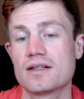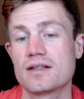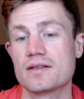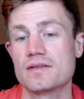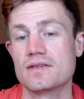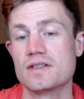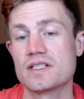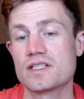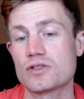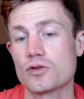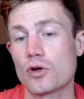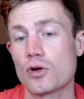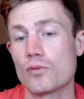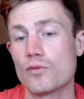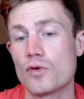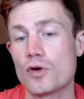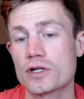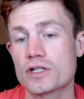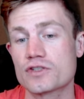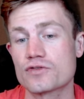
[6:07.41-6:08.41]
this all
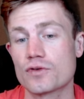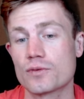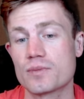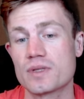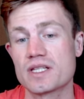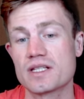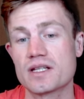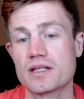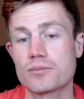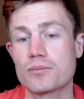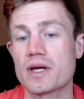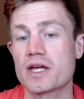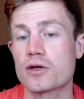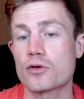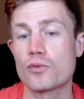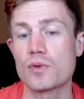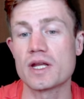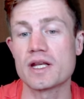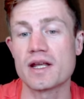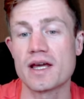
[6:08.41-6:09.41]
works for me, that my
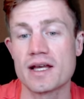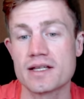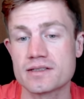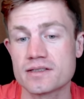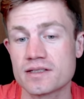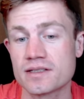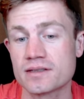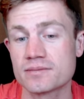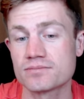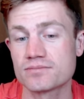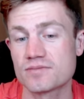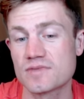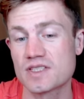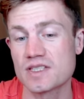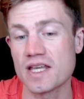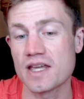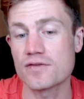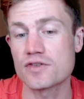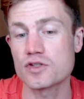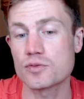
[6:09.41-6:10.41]
queen has a
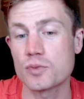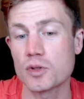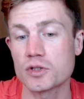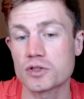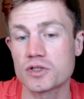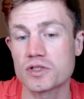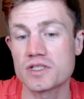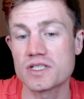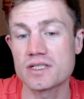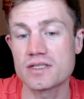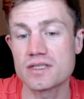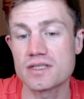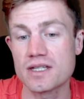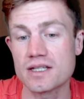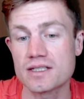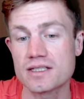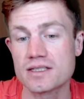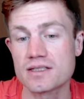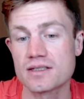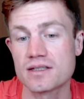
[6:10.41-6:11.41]
safe spot on
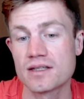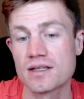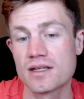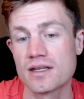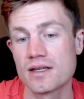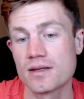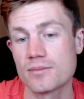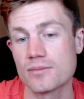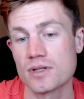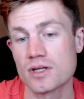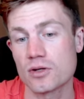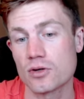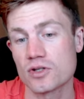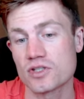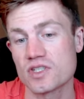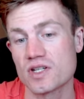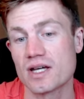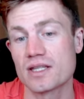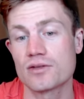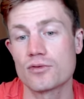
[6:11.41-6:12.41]
d6,
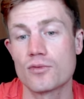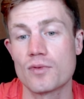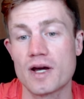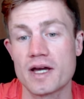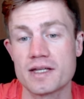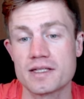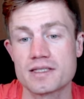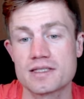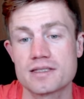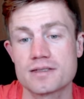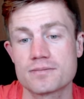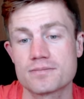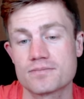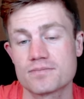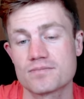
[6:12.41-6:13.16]
because otherwise